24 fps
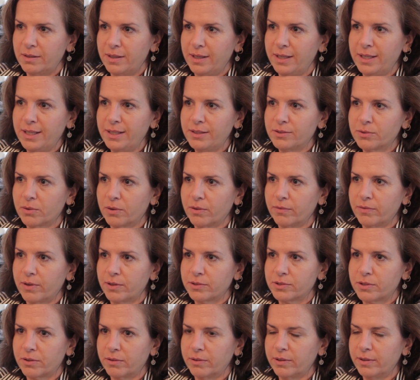Any sort of
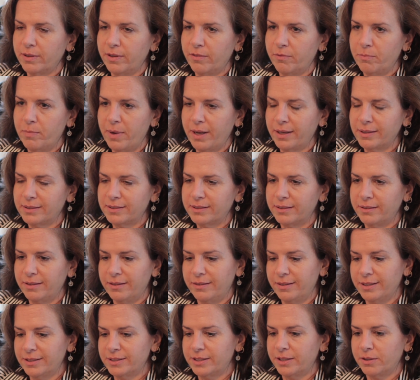alternative medicine,
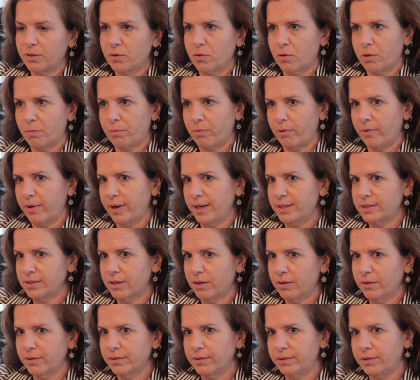and this incorporates
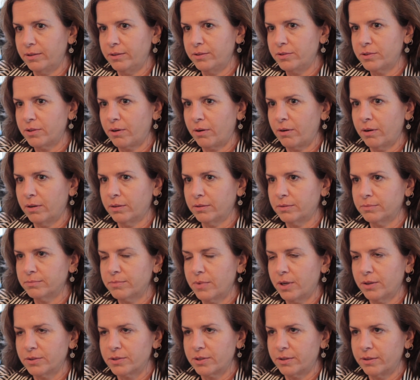all of the
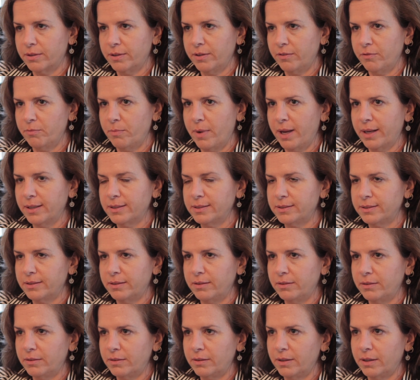alternative
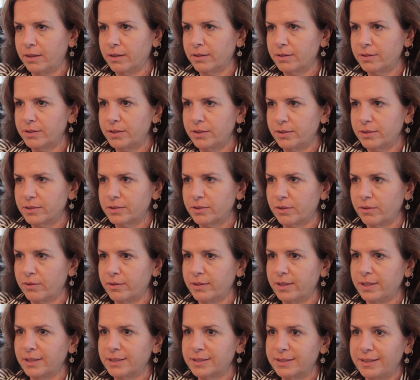medicine to a
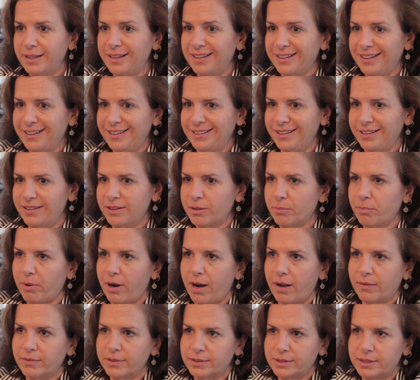certain extent, and in the
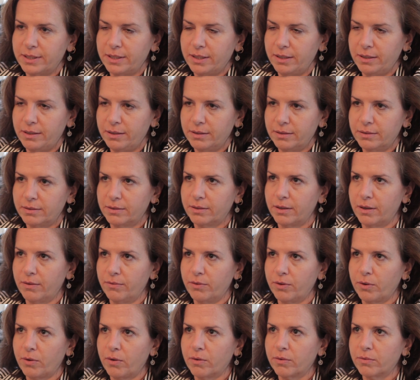privacy of
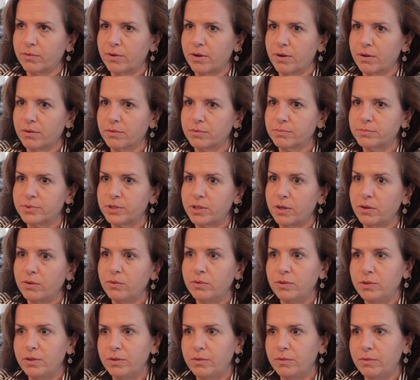your own home, so
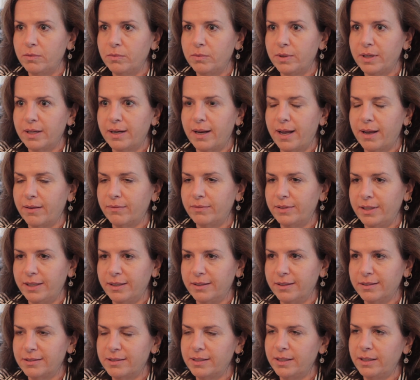you can have
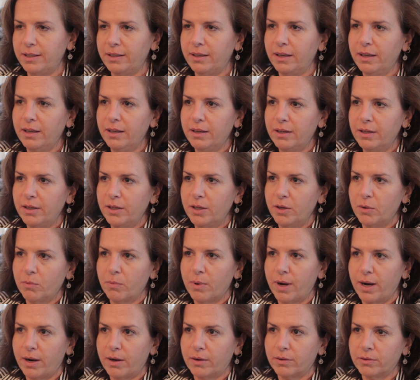dignity
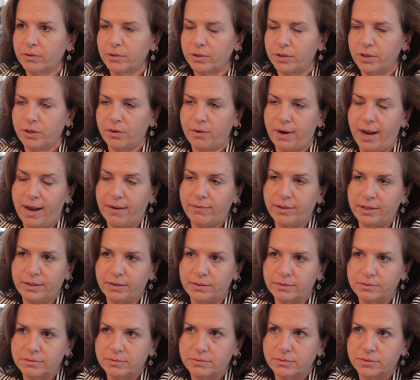while you're having
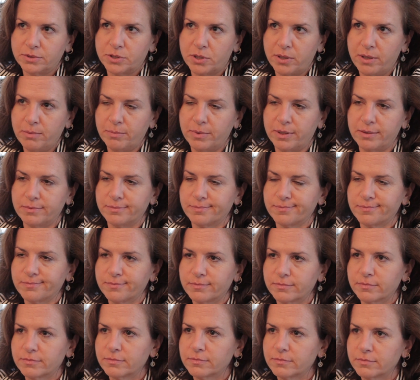treatment,
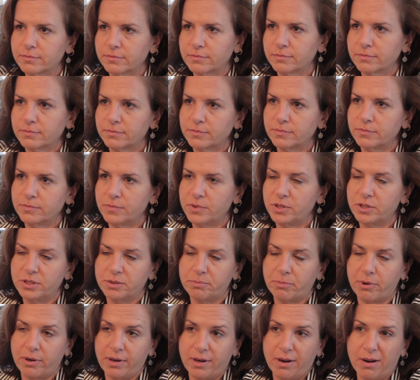which is
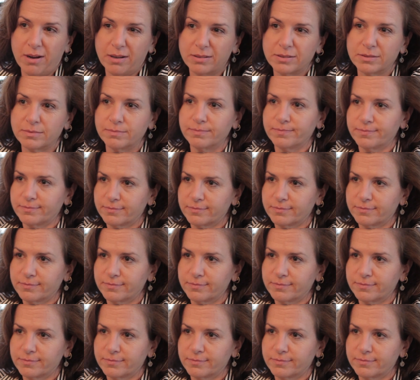pretty awesome.